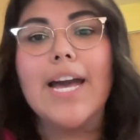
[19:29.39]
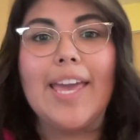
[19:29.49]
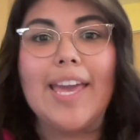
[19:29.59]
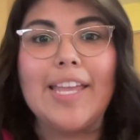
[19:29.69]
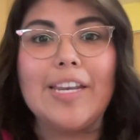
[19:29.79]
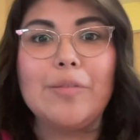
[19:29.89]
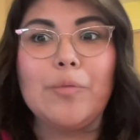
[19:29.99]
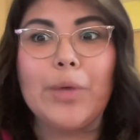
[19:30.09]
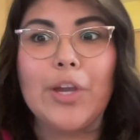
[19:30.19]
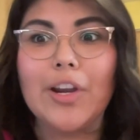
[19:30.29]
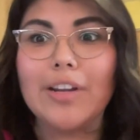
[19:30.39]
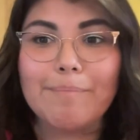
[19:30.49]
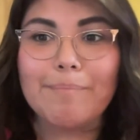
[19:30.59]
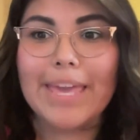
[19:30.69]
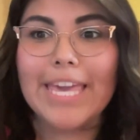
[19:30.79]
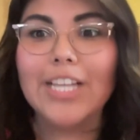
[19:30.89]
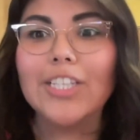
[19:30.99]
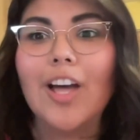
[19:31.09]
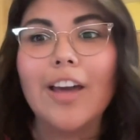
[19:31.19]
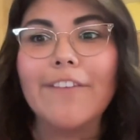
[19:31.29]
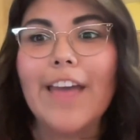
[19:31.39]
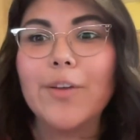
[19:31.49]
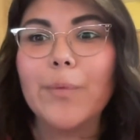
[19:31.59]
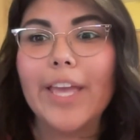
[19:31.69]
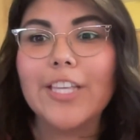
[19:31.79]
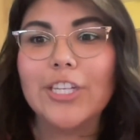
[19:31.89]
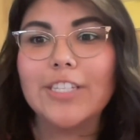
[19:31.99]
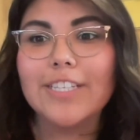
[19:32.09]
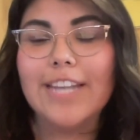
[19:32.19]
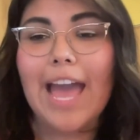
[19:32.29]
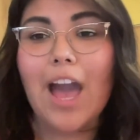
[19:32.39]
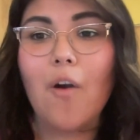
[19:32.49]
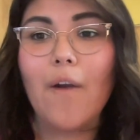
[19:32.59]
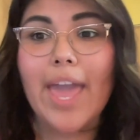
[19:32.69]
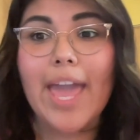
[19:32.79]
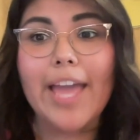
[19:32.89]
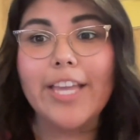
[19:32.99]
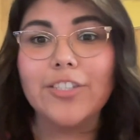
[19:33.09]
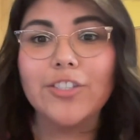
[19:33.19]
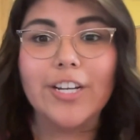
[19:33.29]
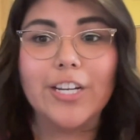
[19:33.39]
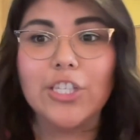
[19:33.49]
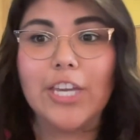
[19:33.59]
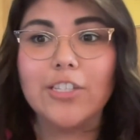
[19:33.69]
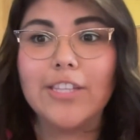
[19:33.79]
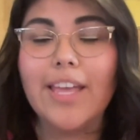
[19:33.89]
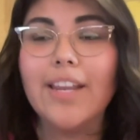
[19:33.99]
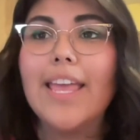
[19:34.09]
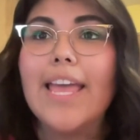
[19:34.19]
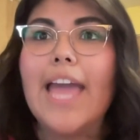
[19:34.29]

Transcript: And we are making a lot of headway just in how AI is starting to change that.